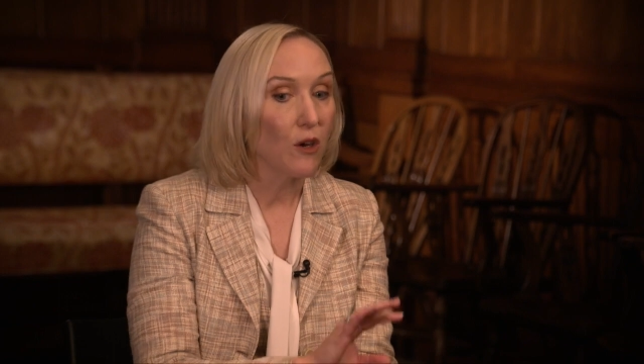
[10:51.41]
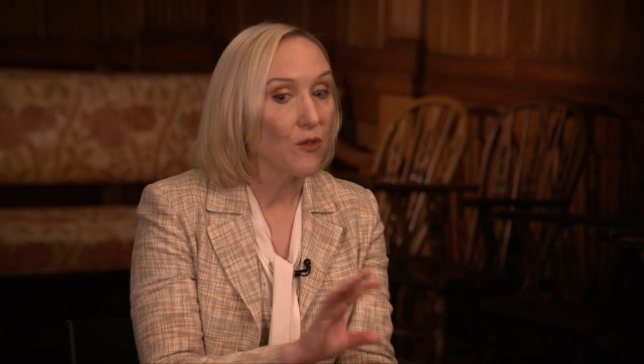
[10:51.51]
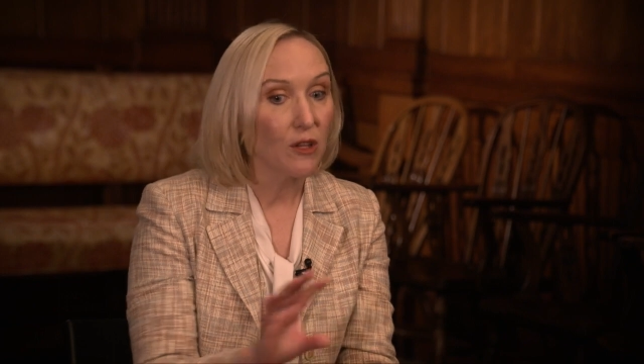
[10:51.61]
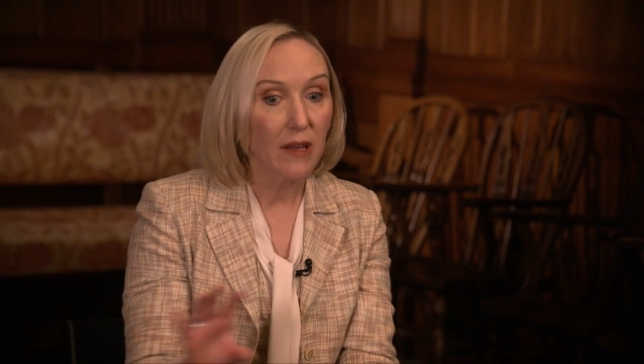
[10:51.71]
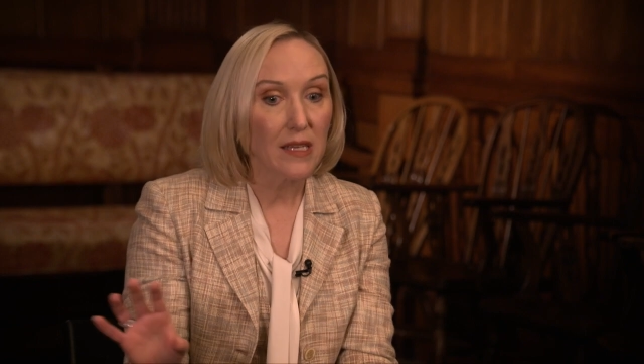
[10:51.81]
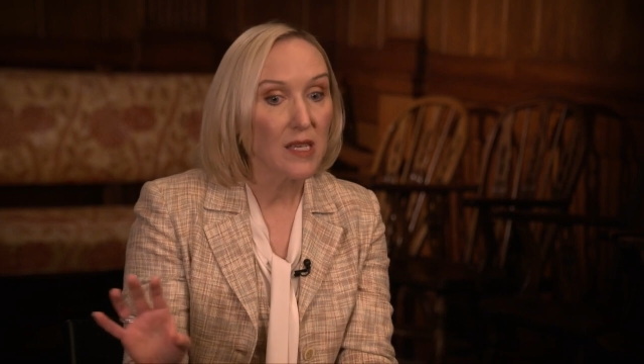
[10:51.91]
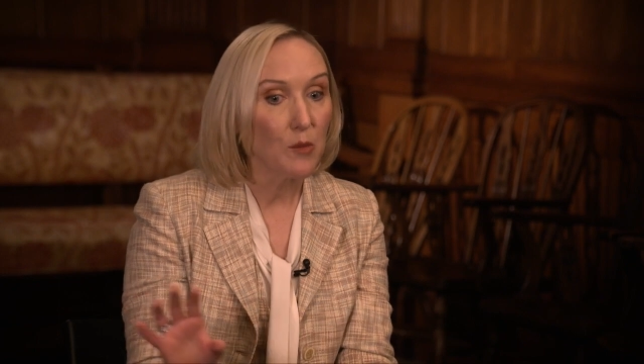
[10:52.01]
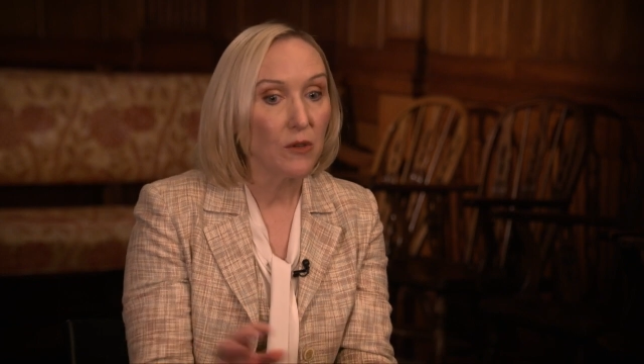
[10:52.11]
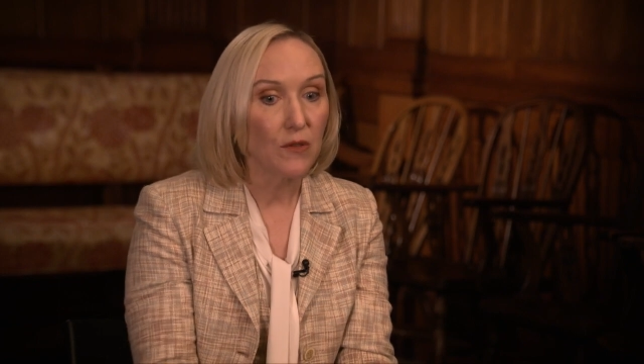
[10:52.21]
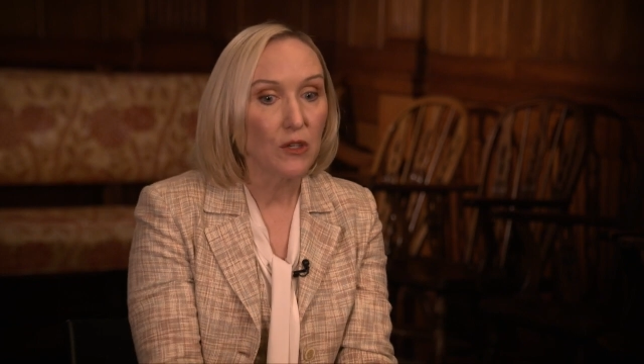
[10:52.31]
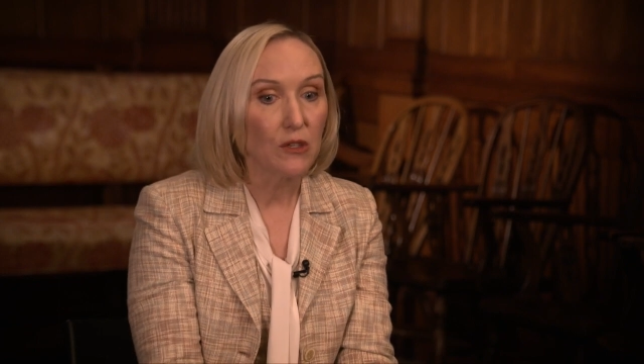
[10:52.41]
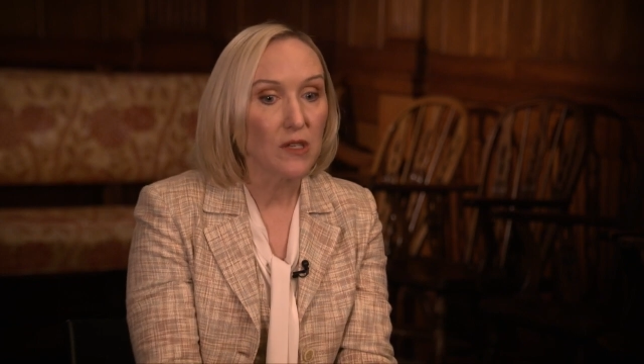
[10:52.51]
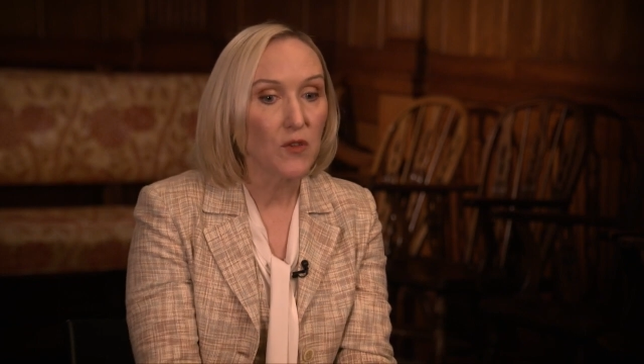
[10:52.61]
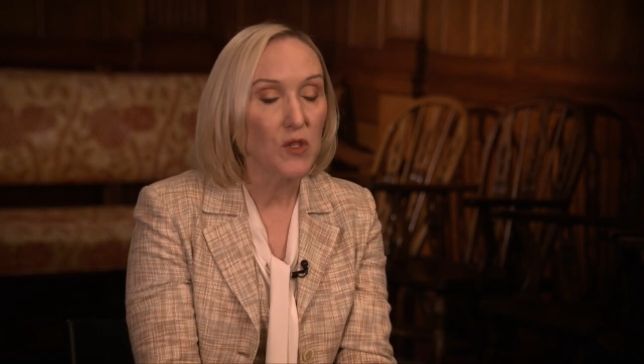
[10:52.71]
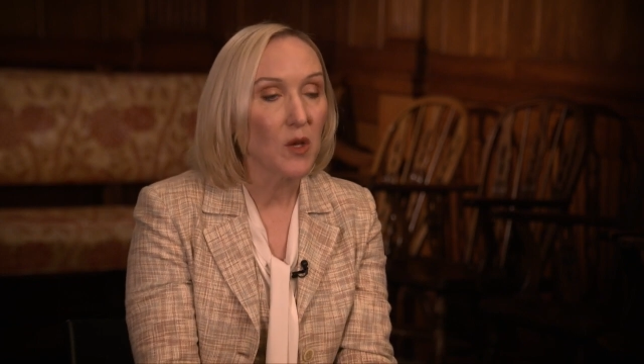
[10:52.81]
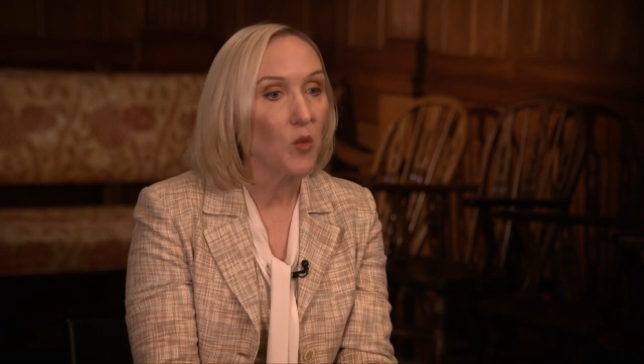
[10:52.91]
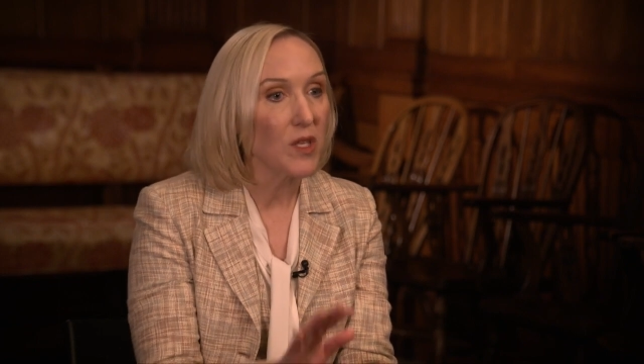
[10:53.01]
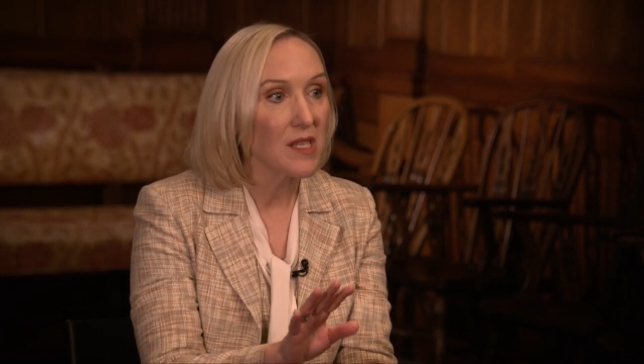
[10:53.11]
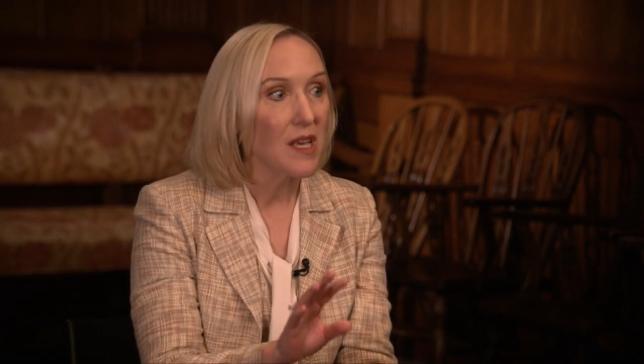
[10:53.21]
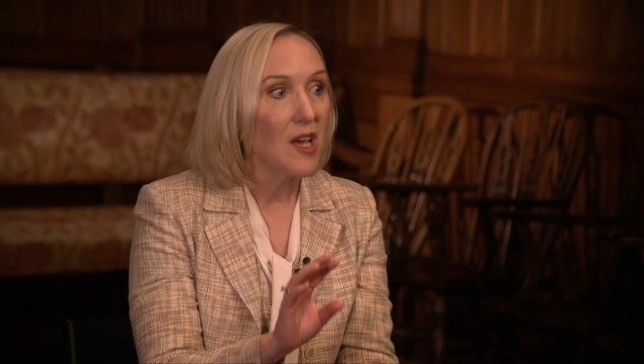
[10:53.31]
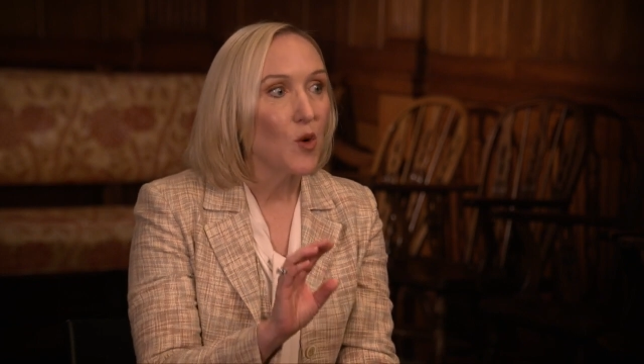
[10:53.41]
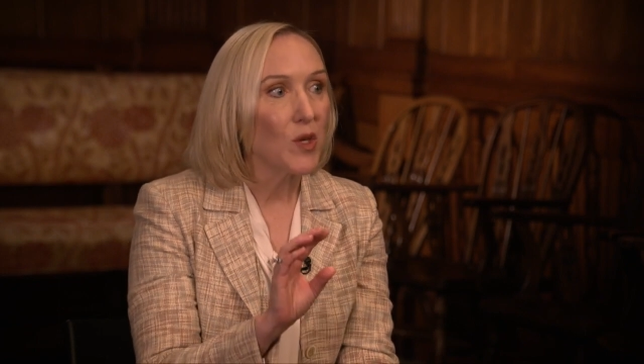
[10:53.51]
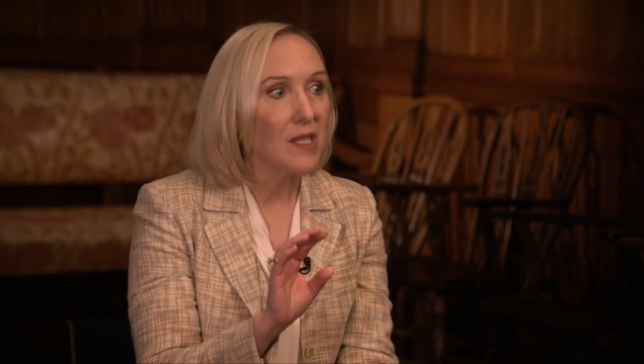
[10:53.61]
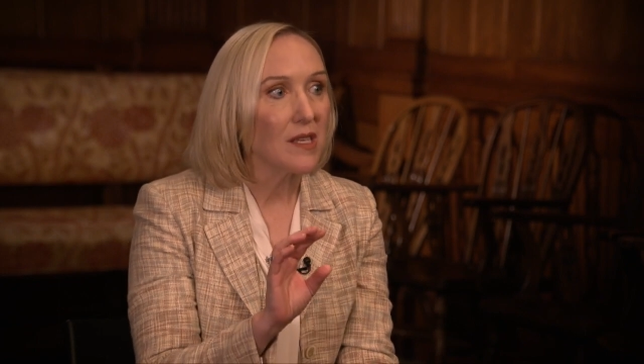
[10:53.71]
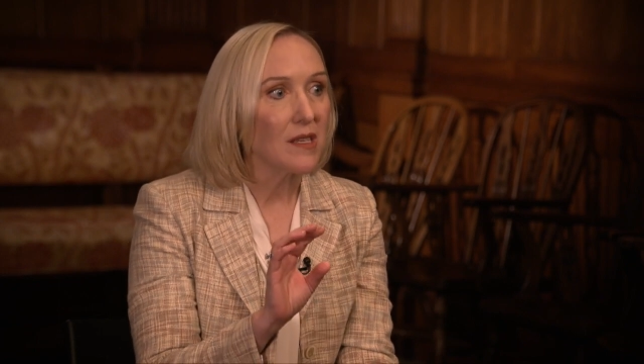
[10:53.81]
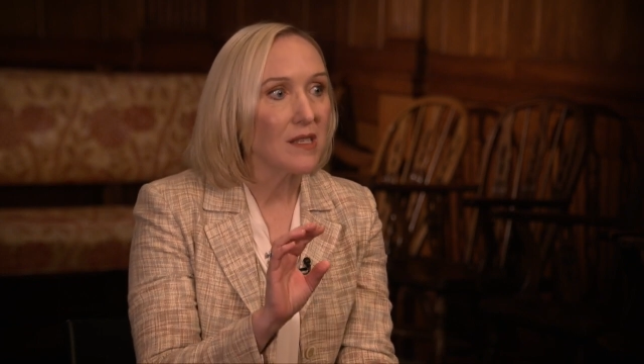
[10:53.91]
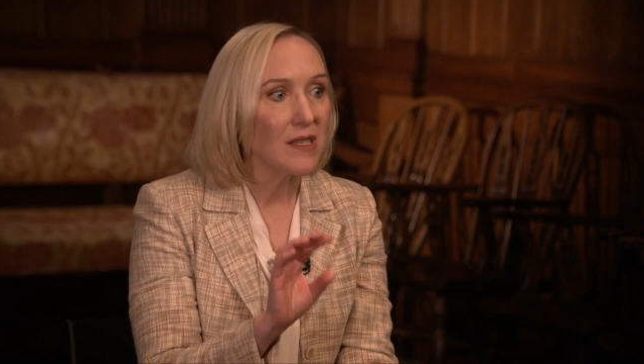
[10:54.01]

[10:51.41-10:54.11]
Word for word: over the last couple of years, if you said what's what's the